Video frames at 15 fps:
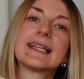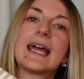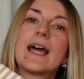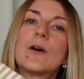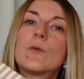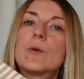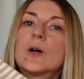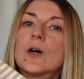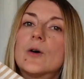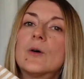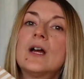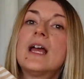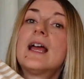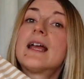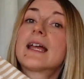that
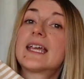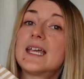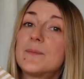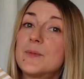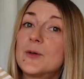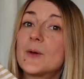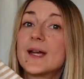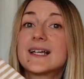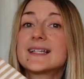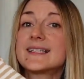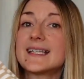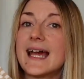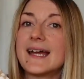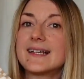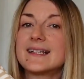will keep you
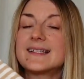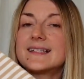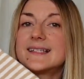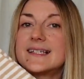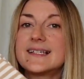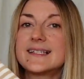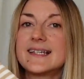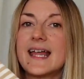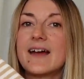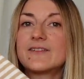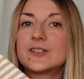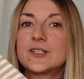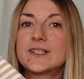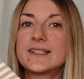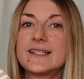excited season
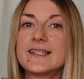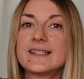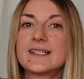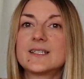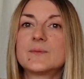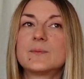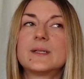after season